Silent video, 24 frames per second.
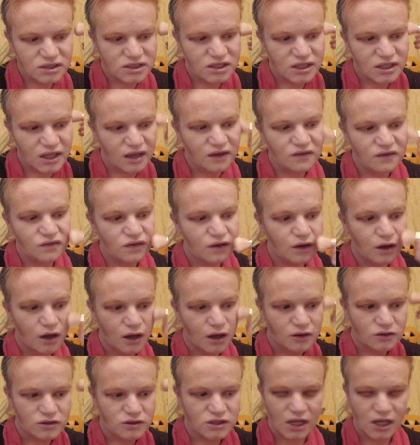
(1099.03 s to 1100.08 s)
gave the
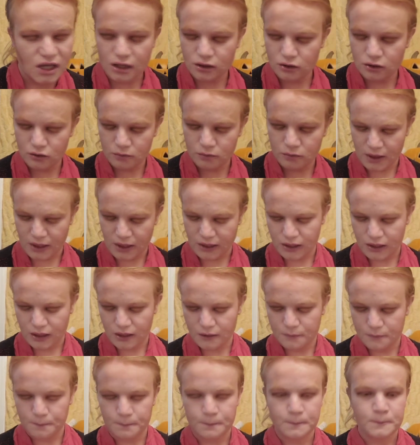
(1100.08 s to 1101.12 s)
cow's head her
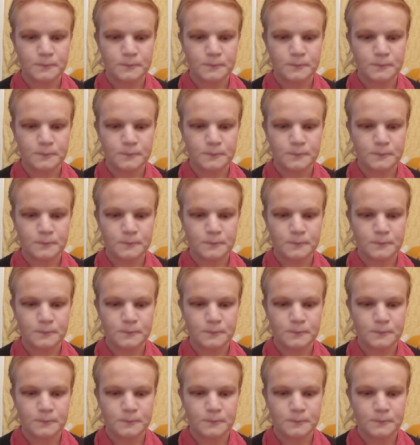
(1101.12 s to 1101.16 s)
blanket